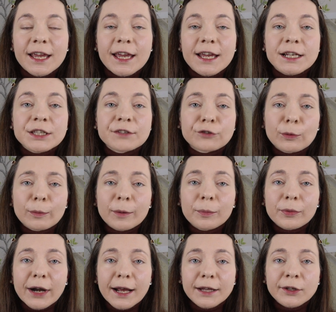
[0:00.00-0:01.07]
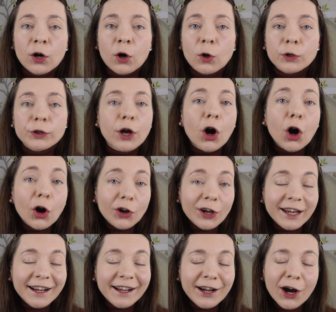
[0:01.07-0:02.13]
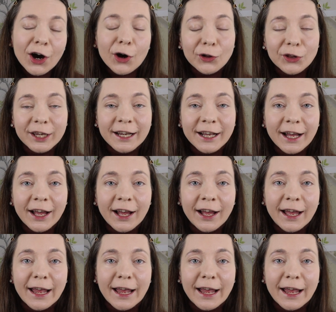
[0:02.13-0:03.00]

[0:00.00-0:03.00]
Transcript: is from a brand called Holika Holika,